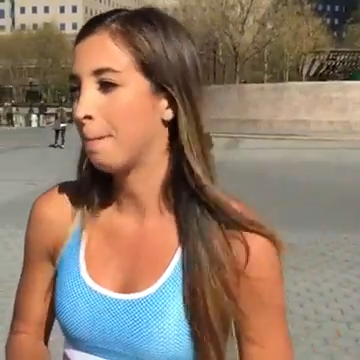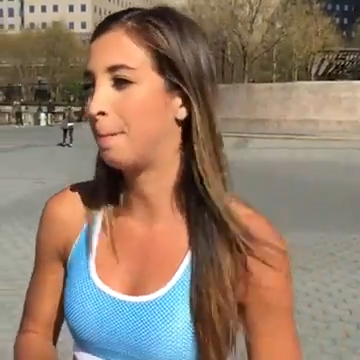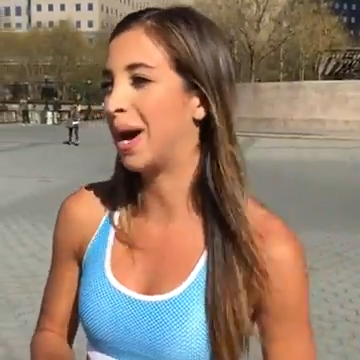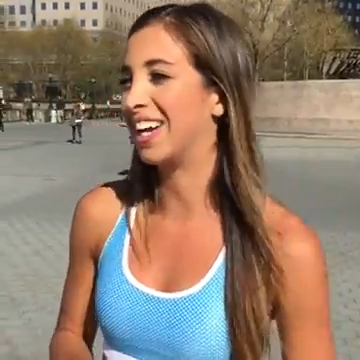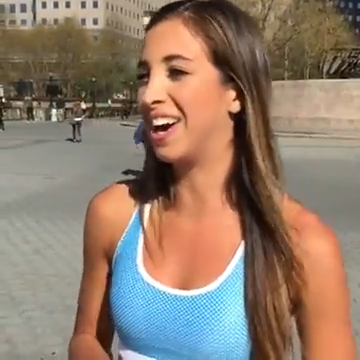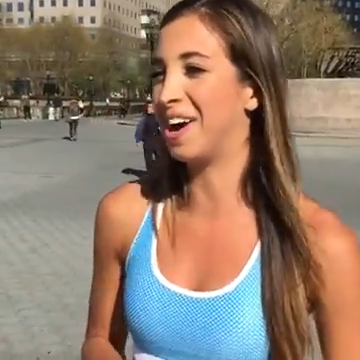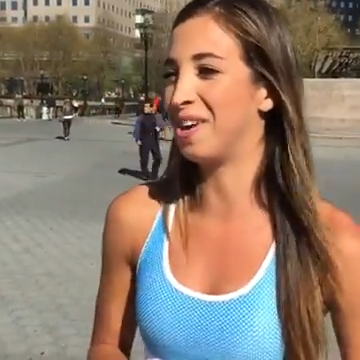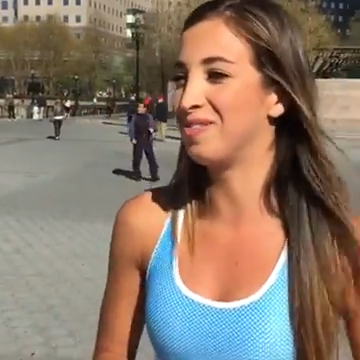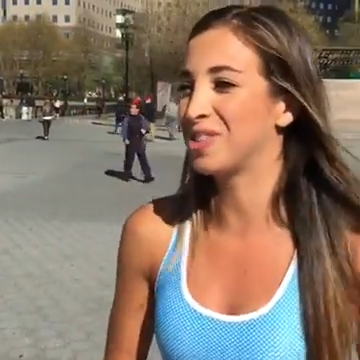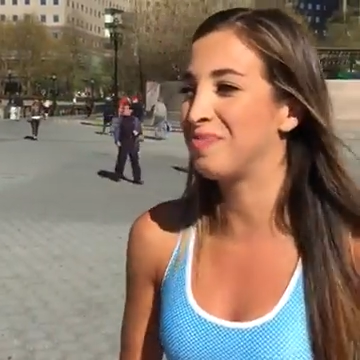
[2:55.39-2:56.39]
But
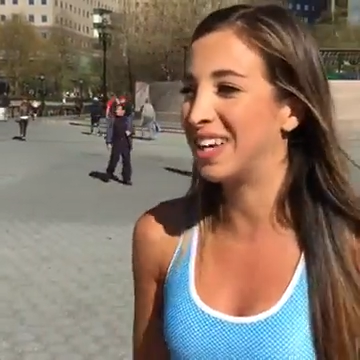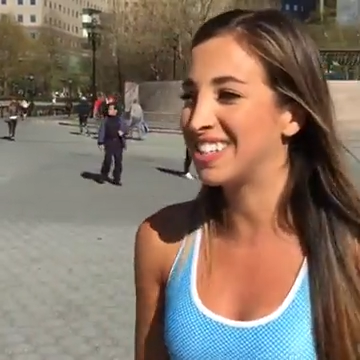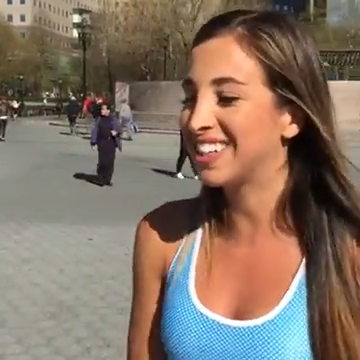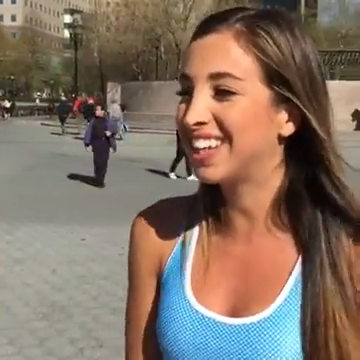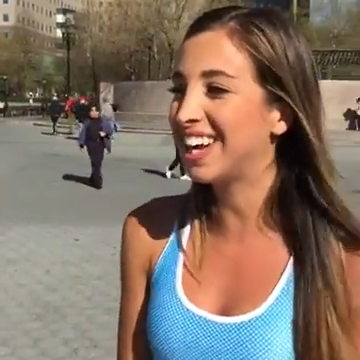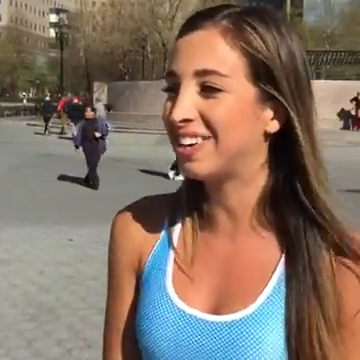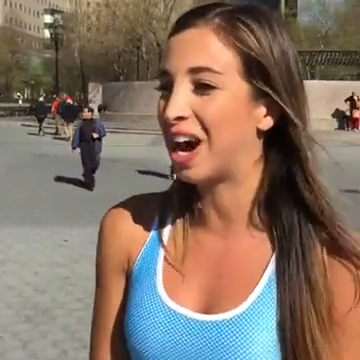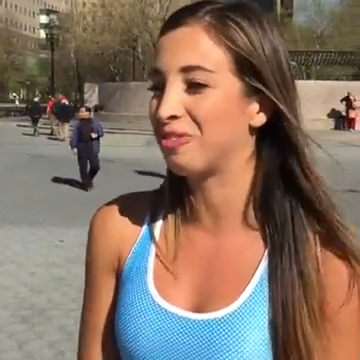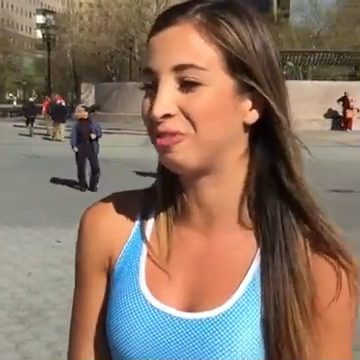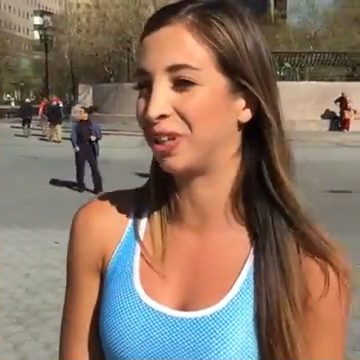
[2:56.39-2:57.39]
so basically
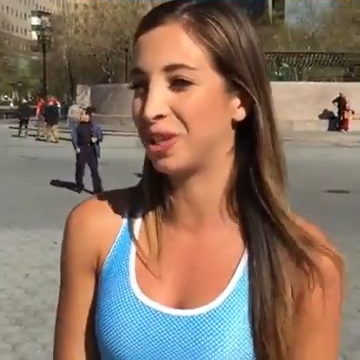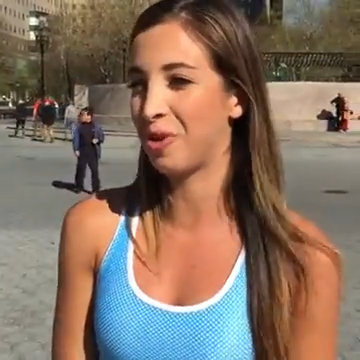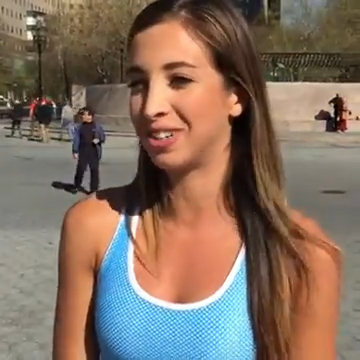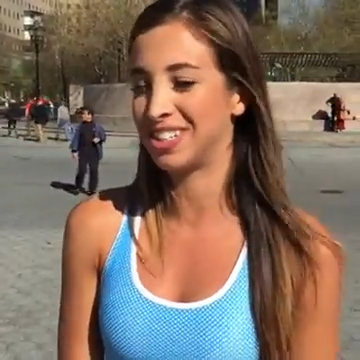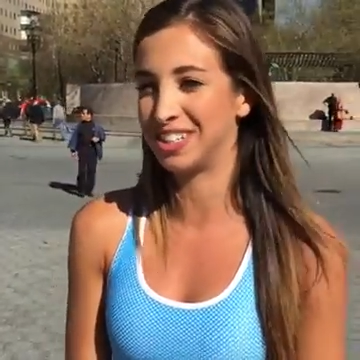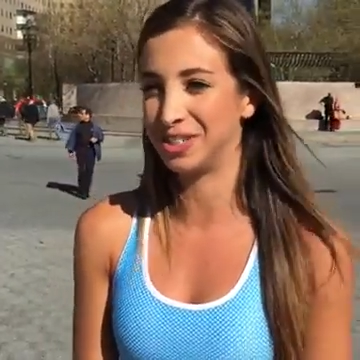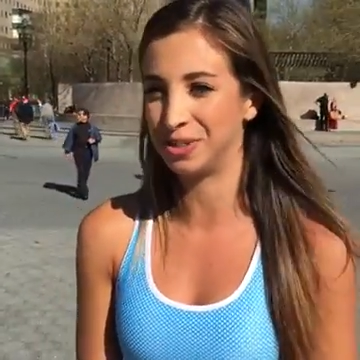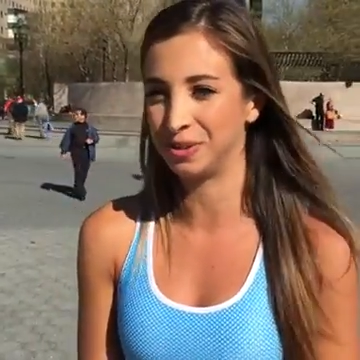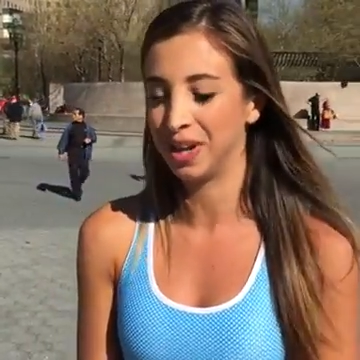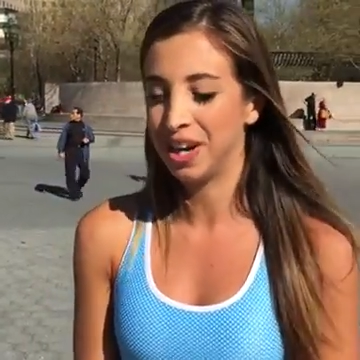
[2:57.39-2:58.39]
I really wanted to
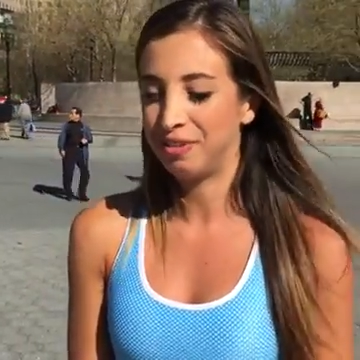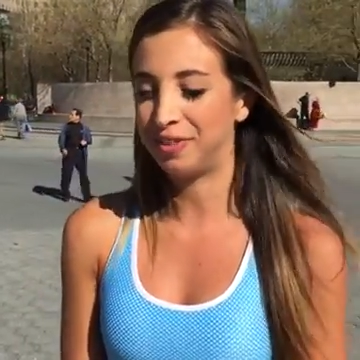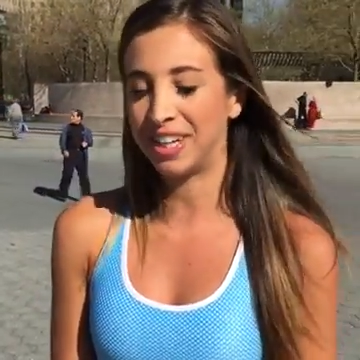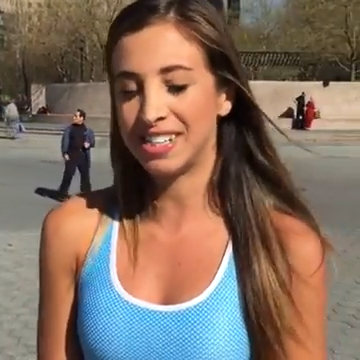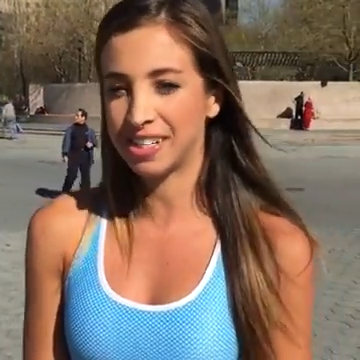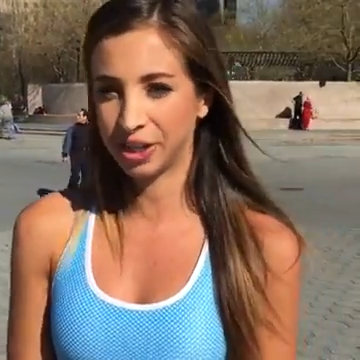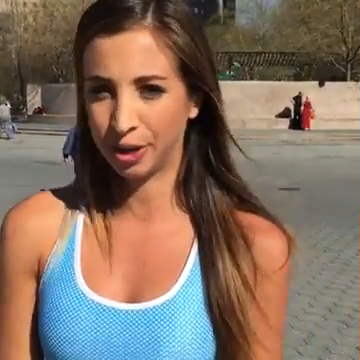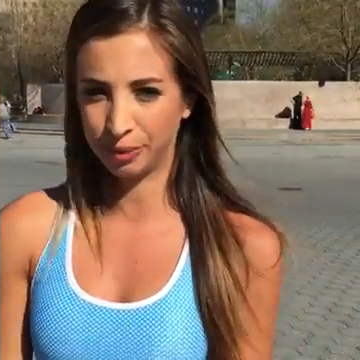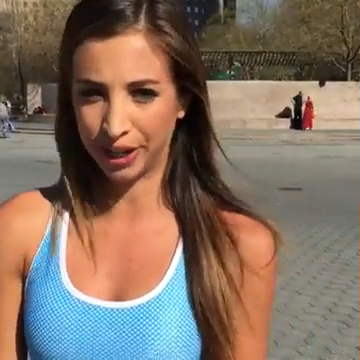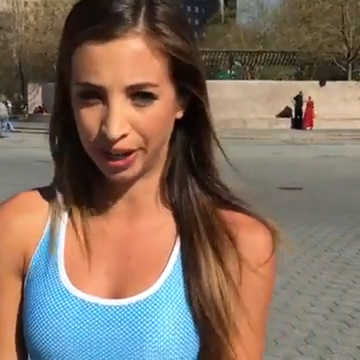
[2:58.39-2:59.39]
do fitness as a
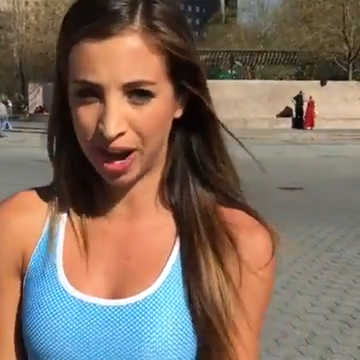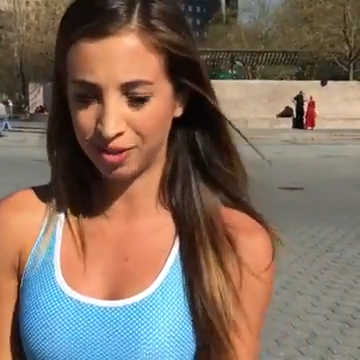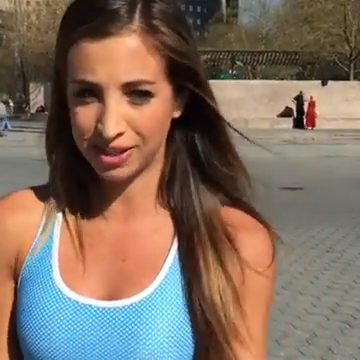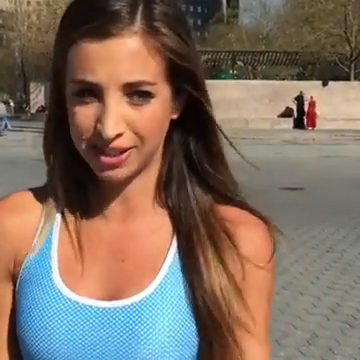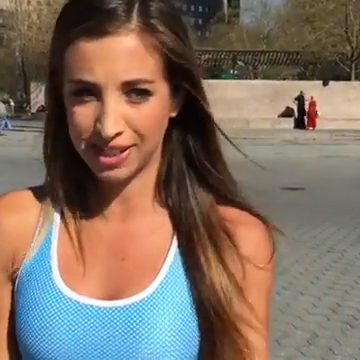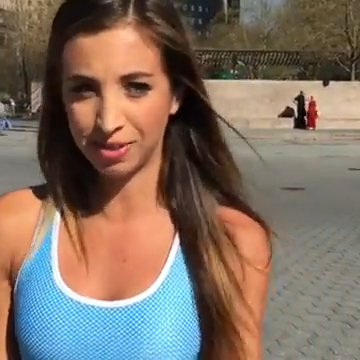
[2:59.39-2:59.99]
career ever since I